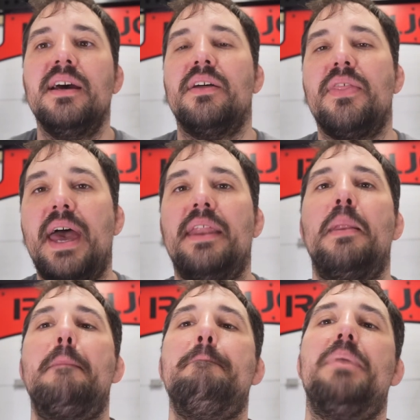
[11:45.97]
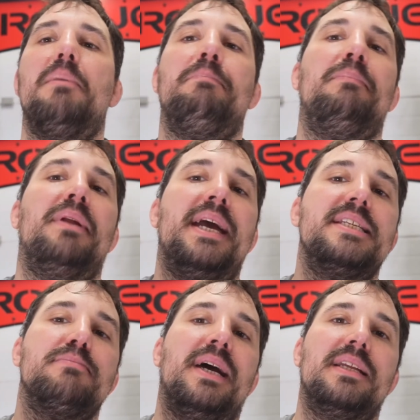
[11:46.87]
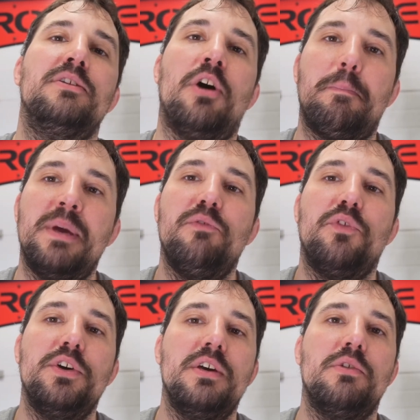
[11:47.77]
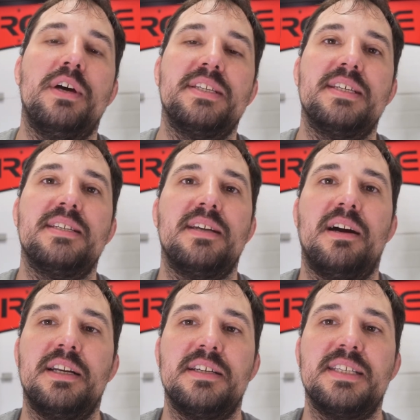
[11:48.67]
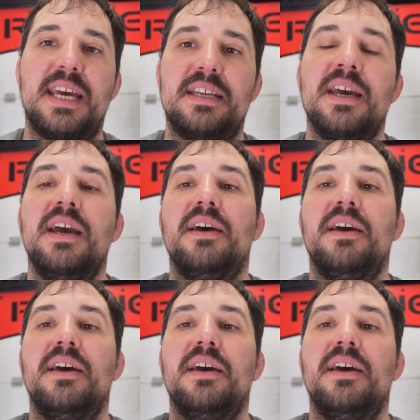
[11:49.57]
then bumper plates might not be for you as a starter set.